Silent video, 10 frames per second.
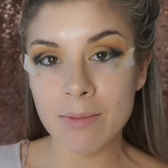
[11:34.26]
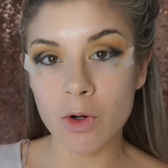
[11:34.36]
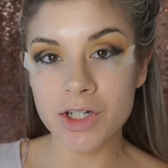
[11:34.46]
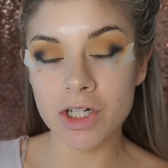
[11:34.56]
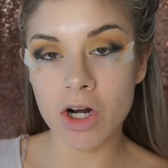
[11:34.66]
I'm
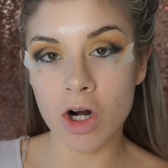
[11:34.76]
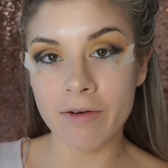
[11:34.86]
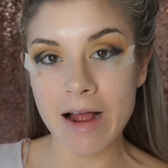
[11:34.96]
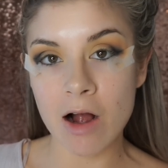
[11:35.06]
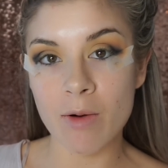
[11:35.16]
going to
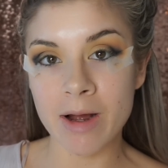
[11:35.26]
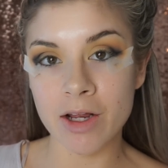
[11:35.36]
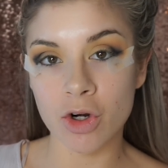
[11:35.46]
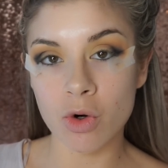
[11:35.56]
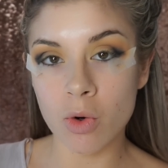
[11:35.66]
carve out my
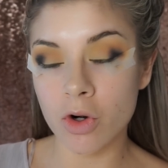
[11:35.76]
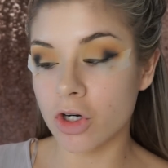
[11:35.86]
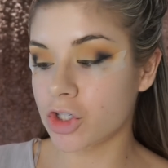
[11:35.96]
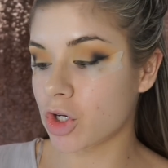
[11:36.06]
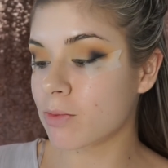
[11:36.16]
inner
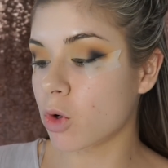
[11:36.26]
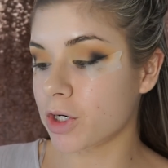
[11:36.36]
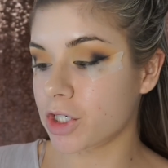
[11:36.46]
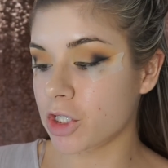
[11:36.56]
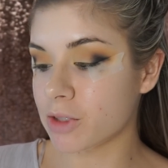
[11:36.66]
corner, so I'm
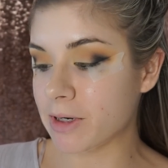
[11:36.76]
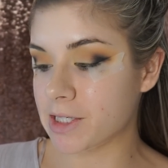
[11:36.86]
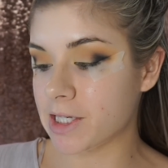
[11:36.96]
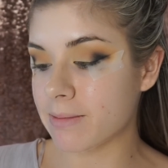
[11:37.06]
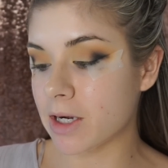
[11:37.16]
going to use my
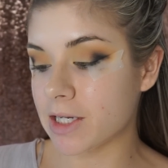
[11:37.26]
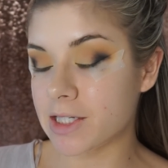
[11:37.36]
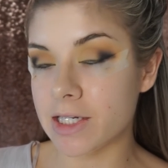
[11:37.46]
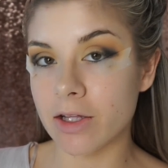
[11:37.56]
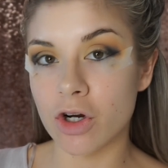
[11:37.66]
Sigma
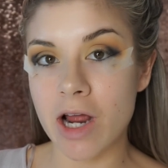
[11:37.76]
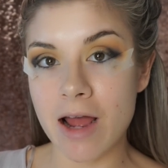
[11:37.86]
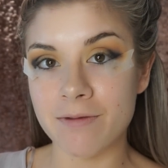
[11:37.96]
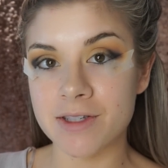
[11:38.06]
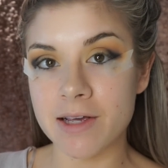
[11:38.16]
Concealer
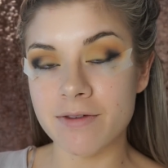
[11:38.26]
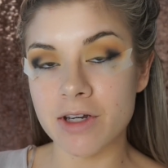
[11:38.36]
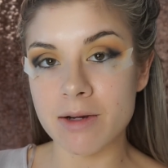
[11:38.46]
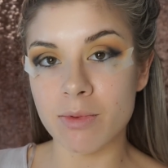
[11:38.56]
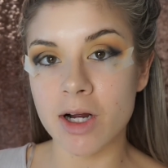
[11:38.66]

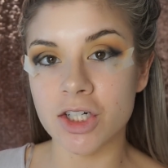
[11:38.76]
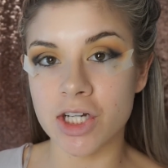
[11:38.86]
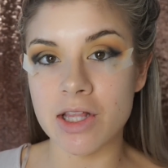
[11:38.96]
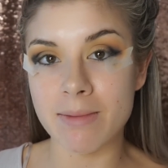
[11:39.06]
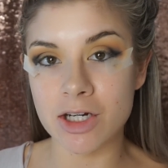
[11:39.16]
F70 brush
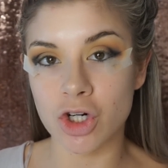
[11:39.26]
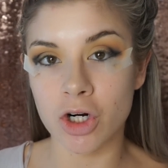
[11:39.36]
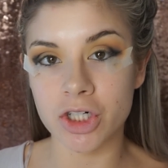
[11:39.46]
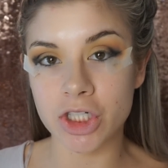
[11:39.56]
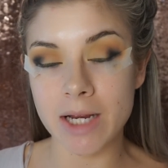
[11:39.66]
and then my
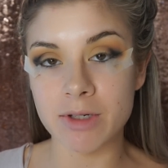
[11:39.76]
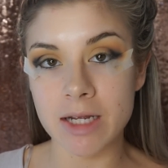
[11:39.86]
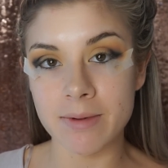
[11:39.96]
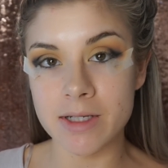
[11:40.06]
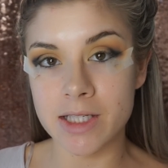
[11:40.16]
Tarte Shape
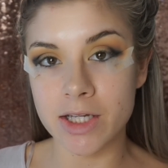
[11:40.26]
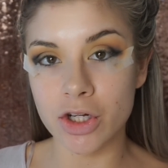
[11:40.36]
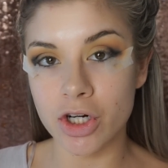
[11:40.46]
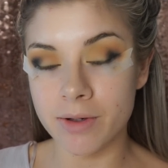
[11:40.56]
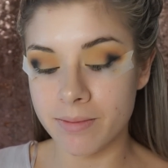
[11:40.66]
Tape
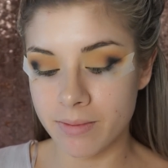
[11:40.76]
Concealer.